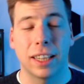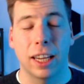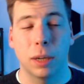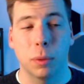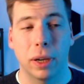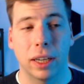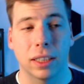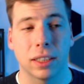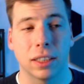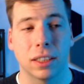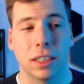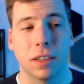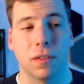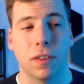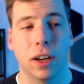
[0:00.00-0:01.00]
take my
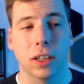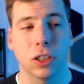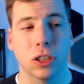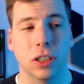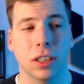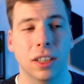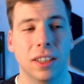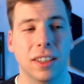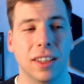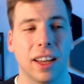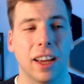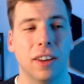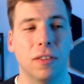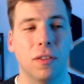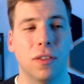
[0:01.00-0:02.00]
existing function
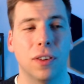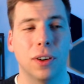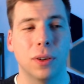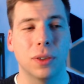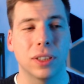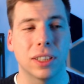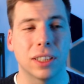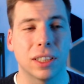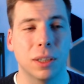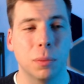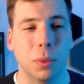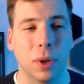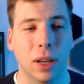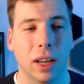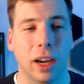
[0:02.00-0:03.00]
and throw a
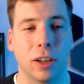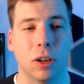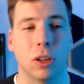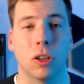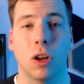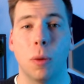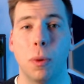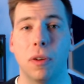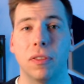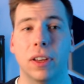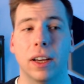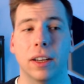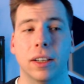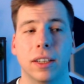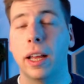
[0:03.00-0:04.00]
simple line on top of
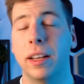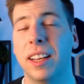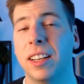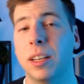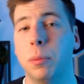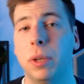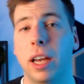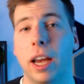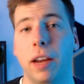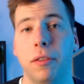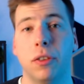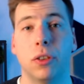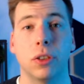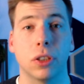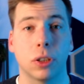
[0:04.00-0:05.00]
that, and then the
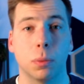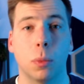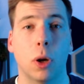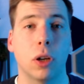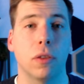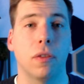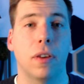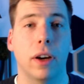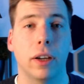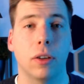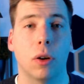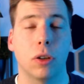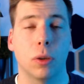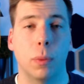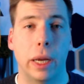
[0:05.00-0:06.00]
behavior is modified
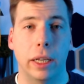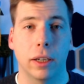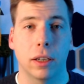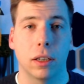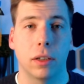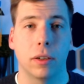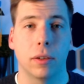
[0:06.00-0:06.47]
automatically.